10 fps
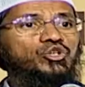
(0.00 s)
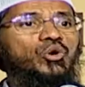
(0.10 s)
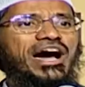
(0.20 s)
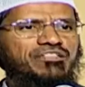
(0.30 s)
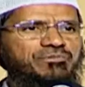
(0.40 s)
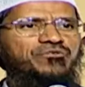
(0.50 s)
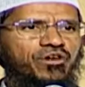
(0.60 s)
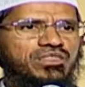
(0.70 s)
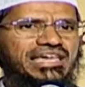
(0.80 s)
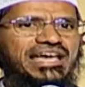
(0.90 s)
you ask me
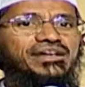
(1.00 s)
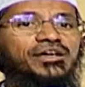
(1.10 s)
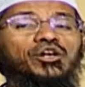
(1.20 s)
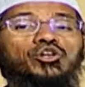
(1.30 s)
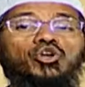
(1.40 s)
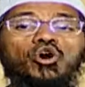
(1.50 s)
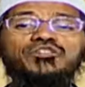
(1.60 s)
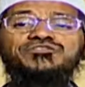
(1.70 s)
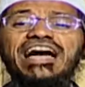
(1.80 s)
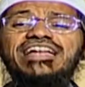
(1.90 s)
for a sign,
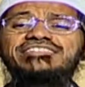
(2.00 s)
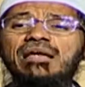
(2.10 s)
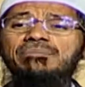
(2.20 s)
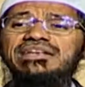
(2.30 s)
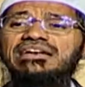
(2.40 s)
no sign shall be